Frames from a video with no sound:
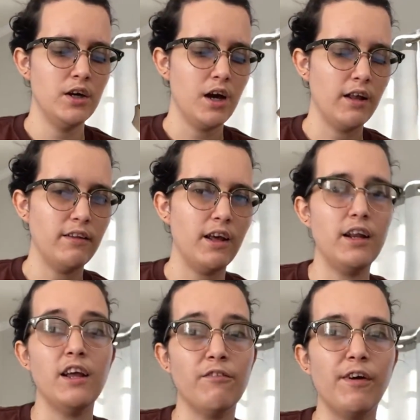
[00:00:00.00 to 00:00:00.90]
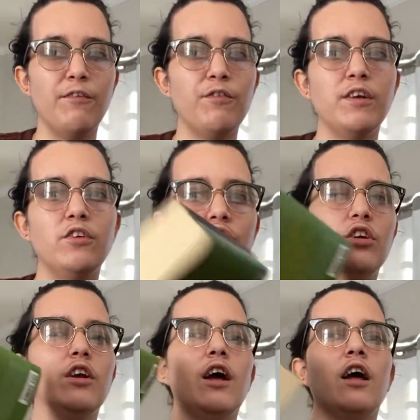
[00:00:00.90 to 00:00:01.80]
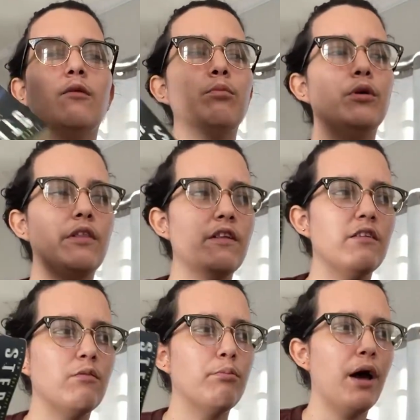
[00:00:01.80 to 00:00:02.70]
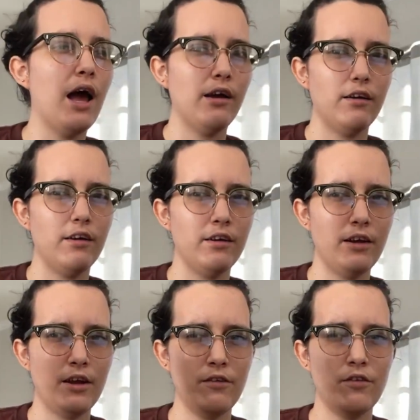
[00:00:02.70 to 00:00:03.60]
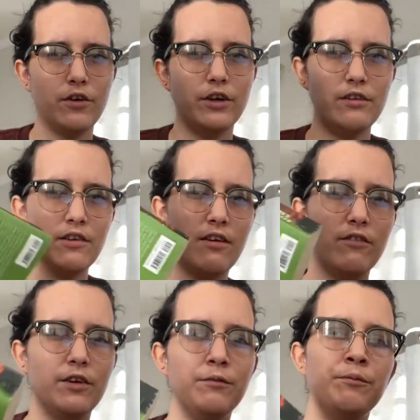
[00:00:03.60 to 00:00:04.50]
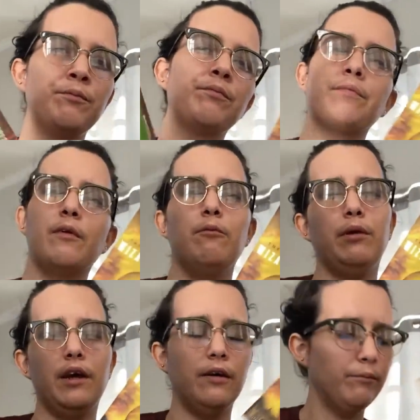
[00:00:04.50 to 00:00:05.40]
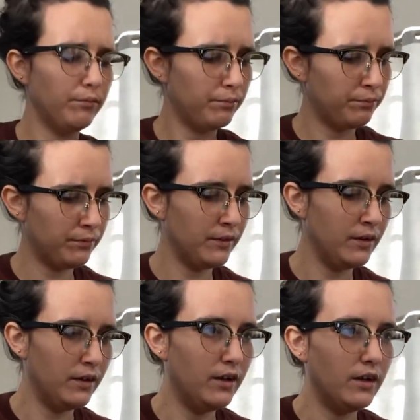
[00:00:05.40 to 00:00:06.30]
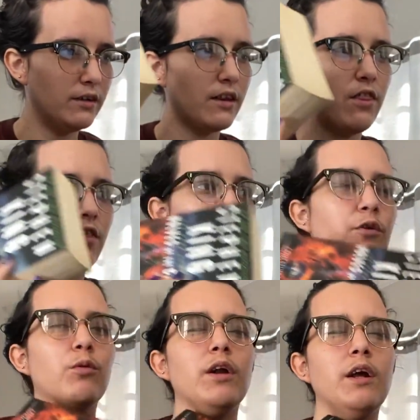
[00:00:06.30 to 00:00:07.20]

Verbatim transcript: And then if I finish it, I'll put this back and N37. But yeah, the third one.